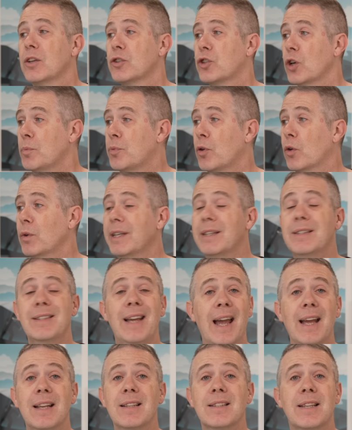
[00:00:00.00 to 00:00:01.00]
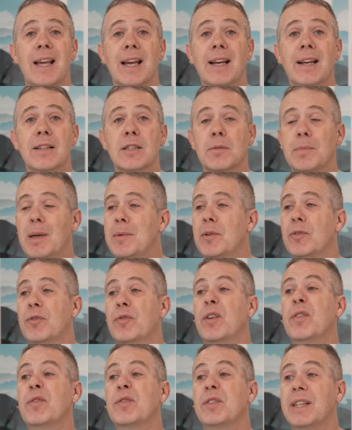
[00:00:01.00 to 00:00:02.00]
So probably ten seconds, maybe
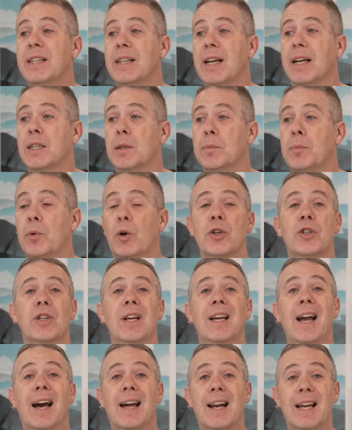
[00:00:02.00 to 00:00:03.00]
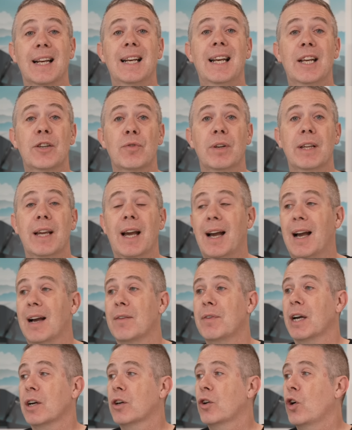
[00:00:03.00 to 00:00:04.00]
fifteen at a push, and I literally
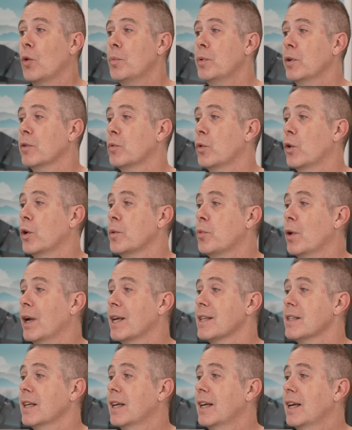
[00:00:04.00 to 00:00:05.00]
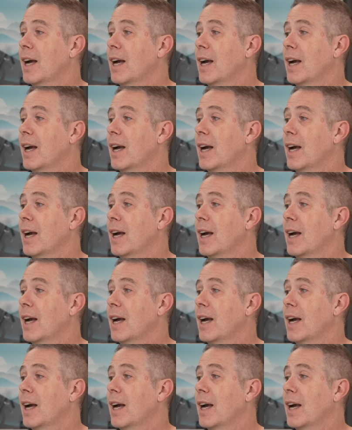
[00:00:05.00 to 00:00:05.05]
have a copy of WordPress.